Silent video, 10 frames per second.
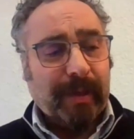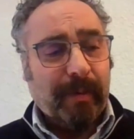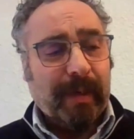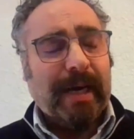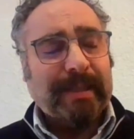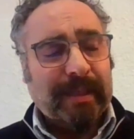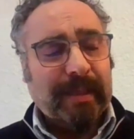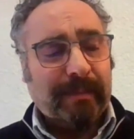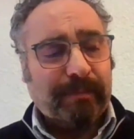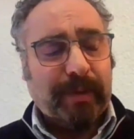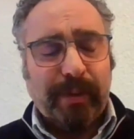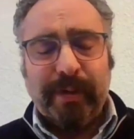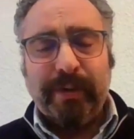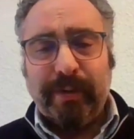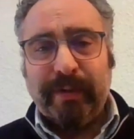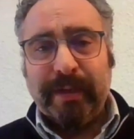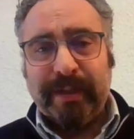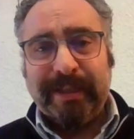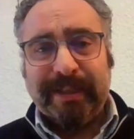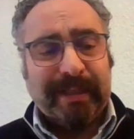Well, I did a tour in
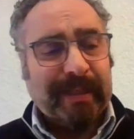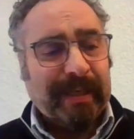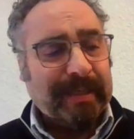2016.